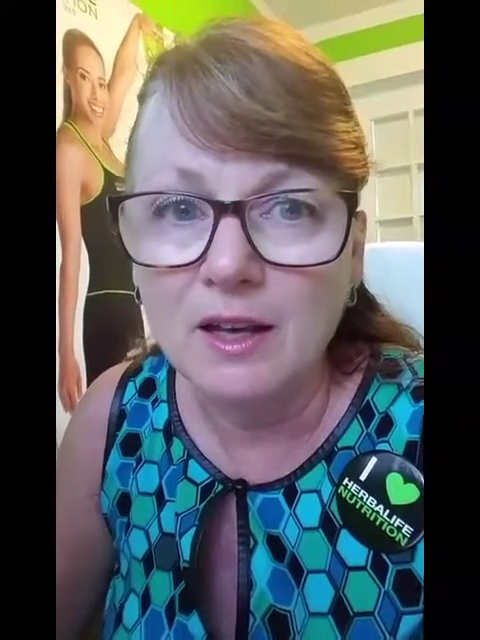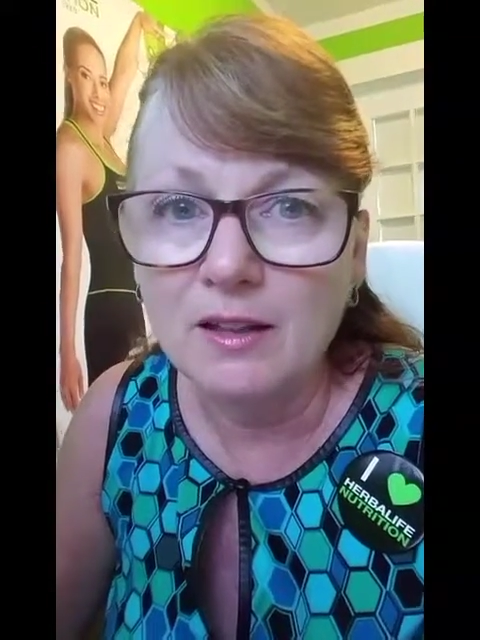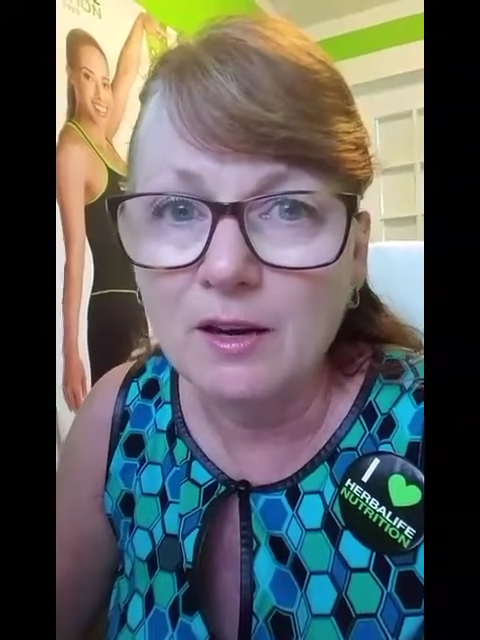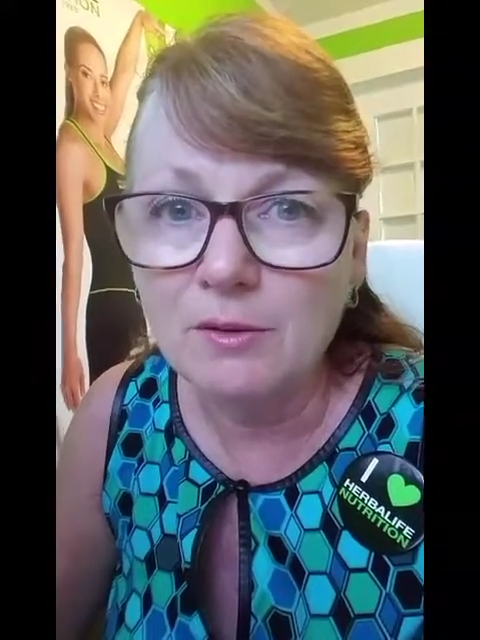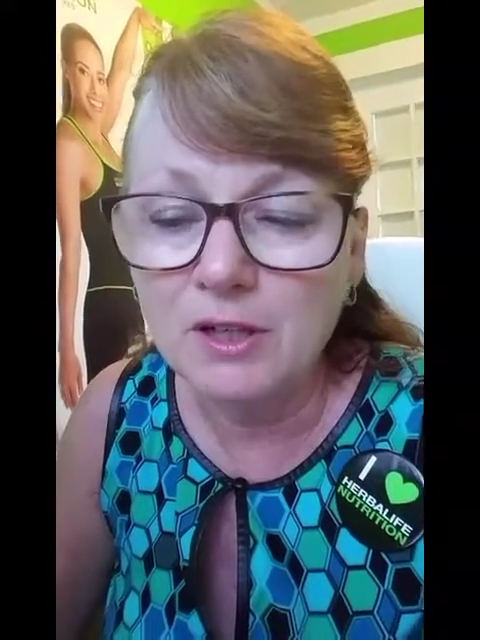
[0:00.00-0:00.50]

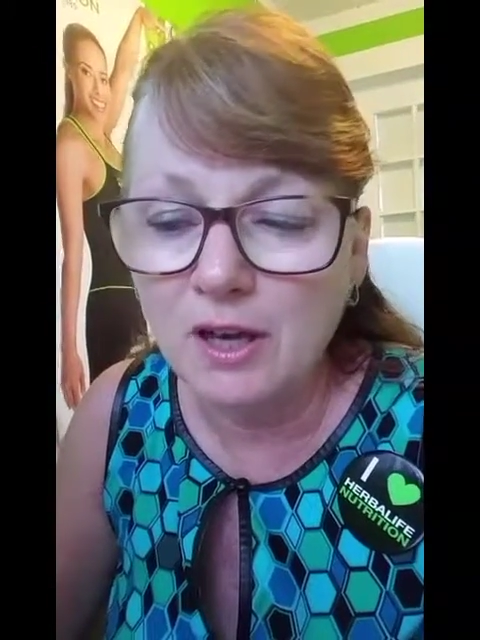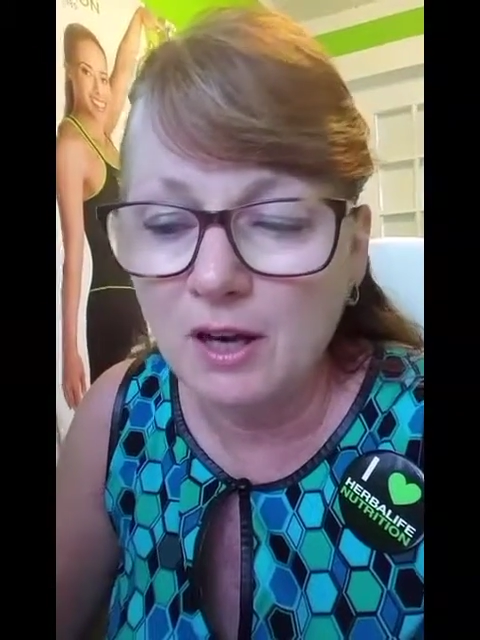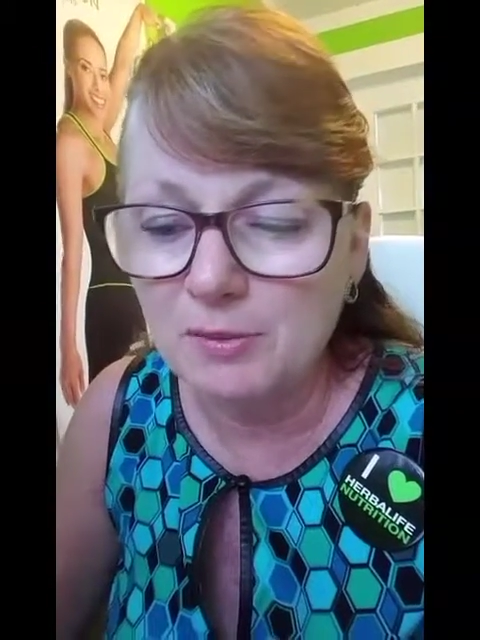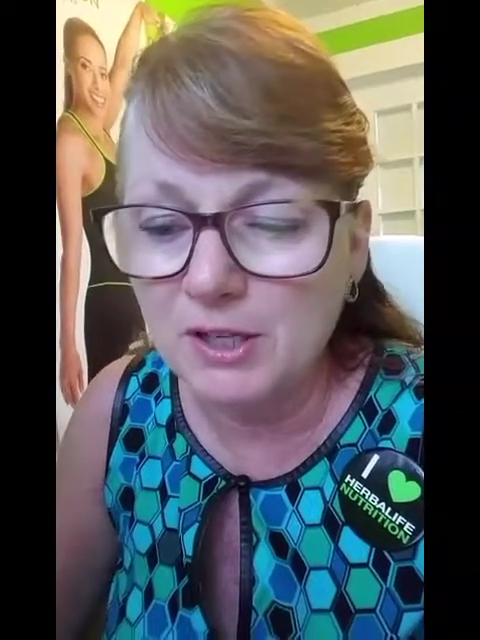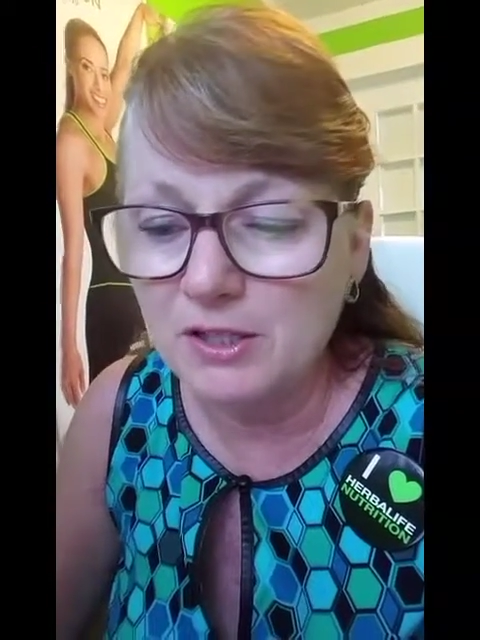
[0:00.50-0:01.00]
And that really
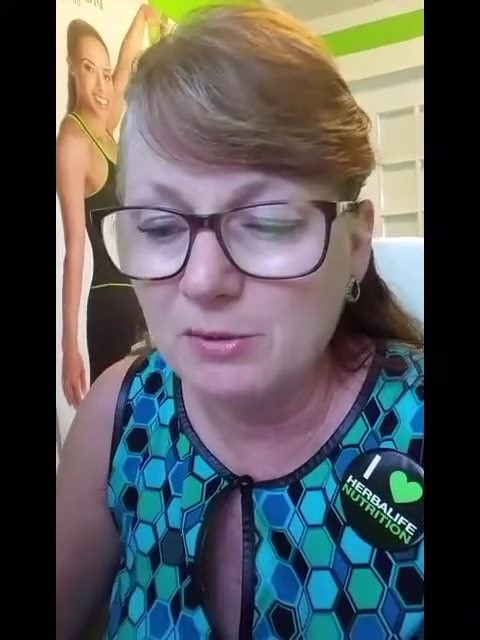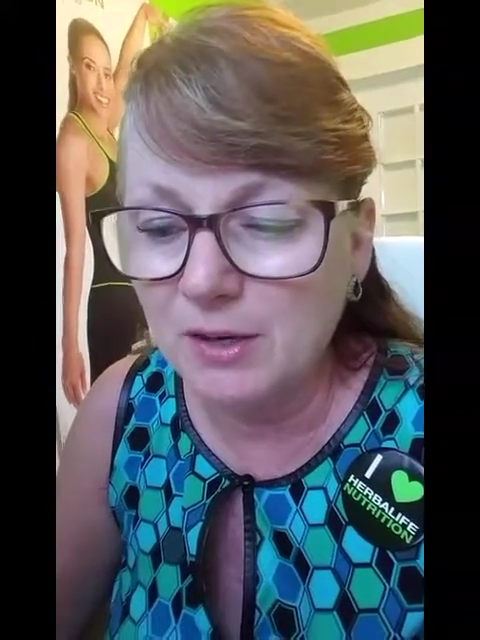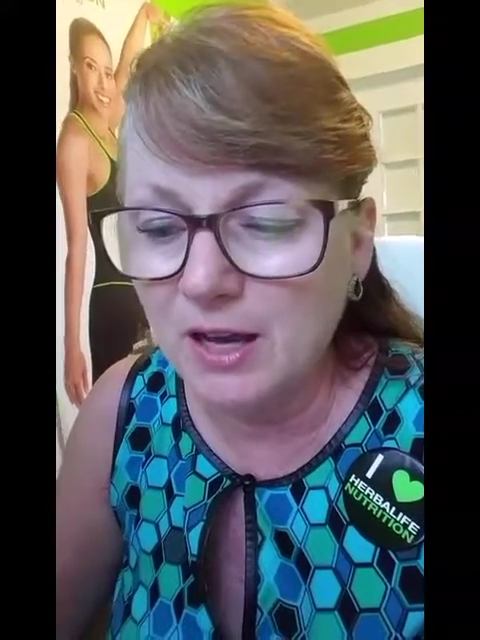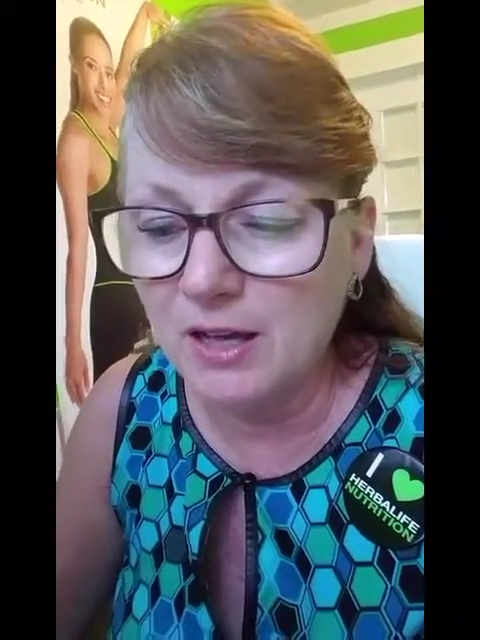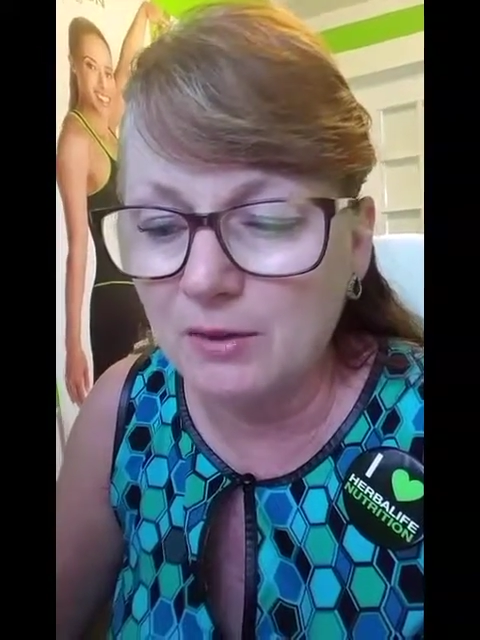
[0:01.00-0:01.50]
helps. And I just
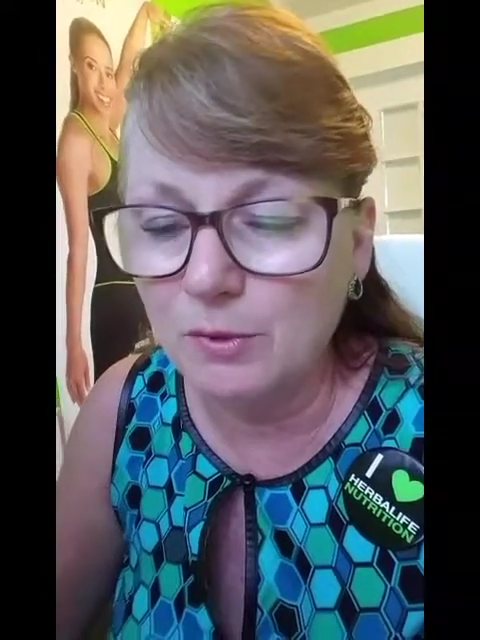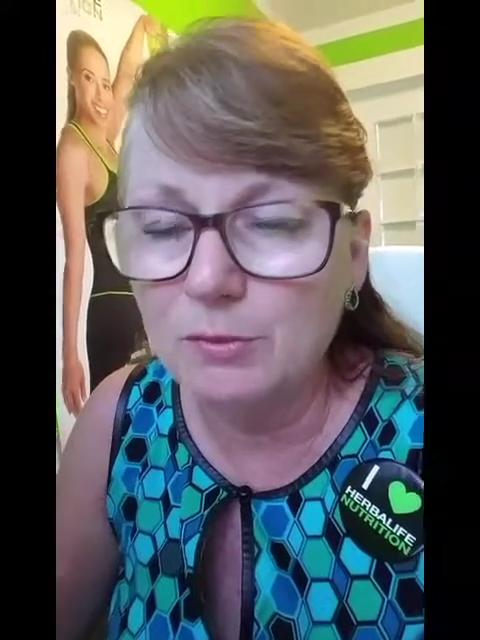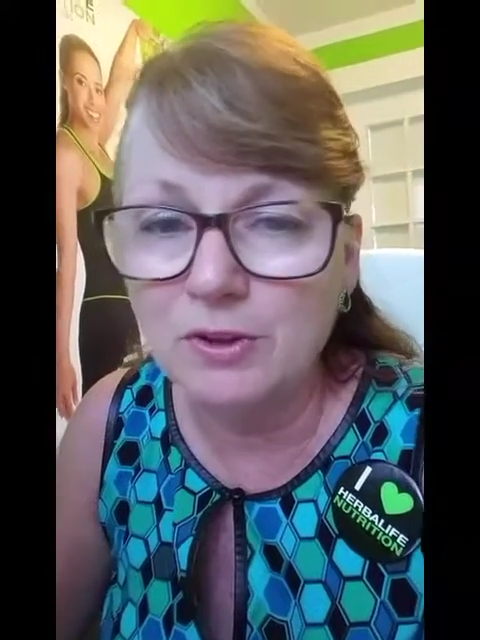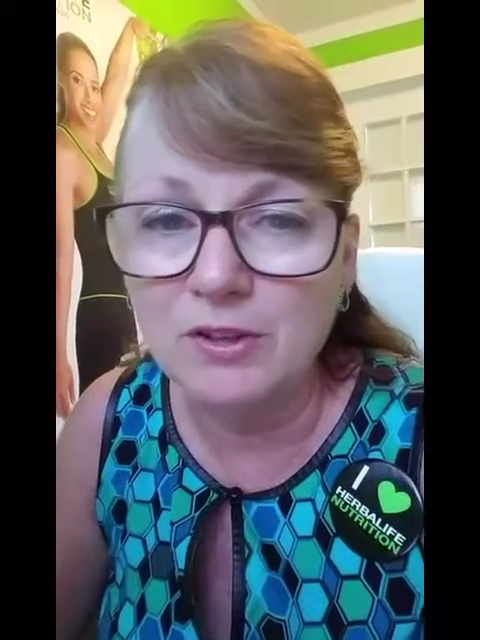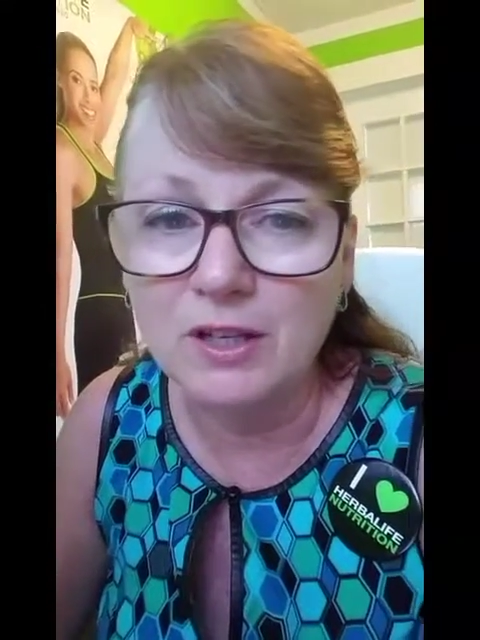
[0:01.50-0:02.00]
want to add in one
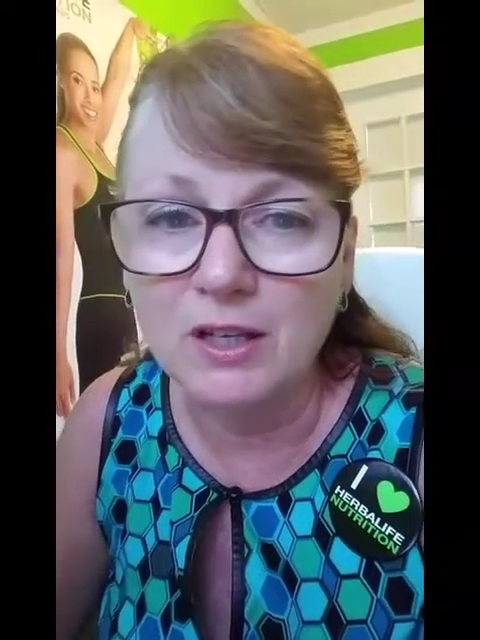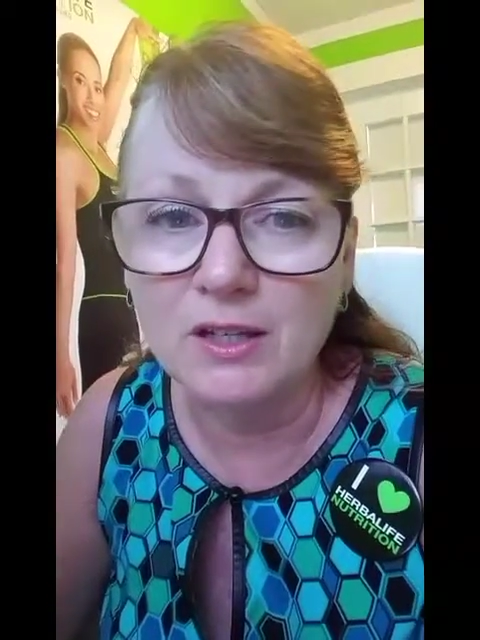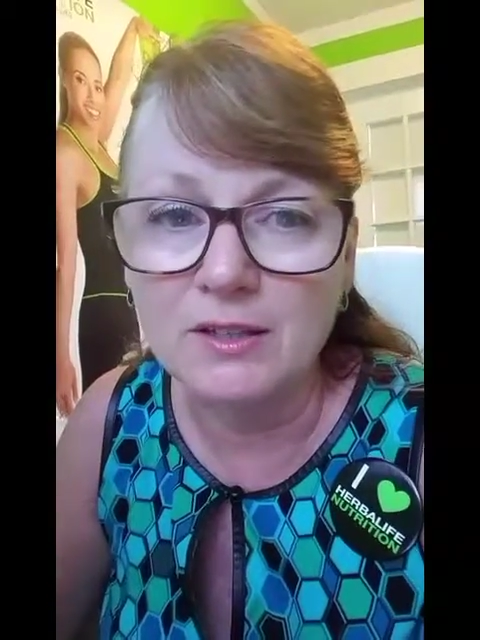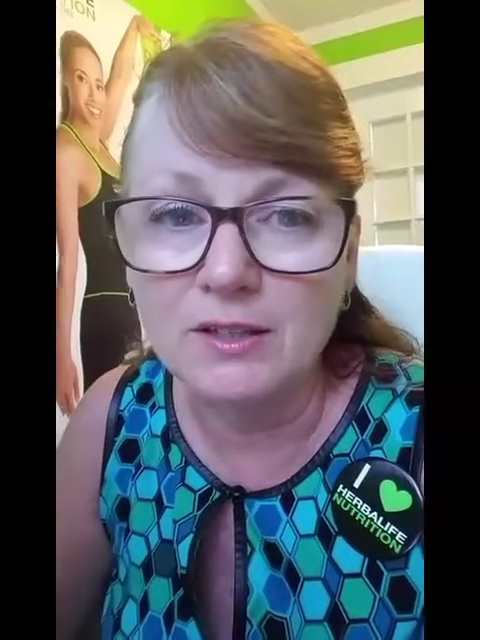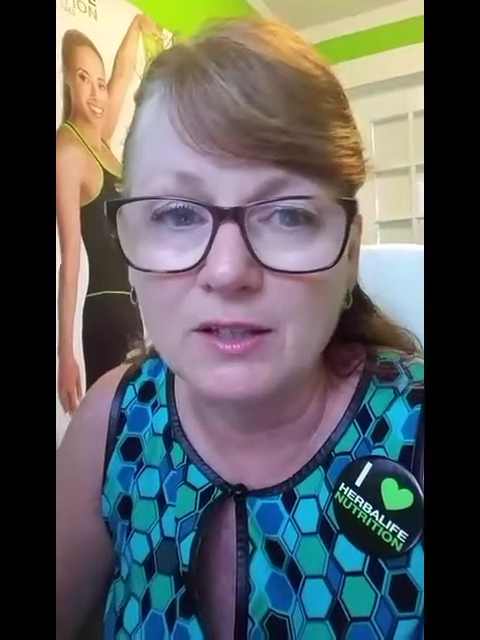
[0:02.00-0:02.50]
more thing
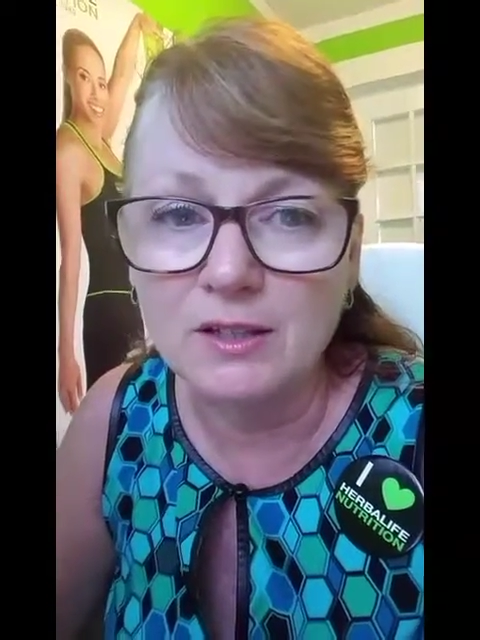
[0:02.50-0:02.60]
is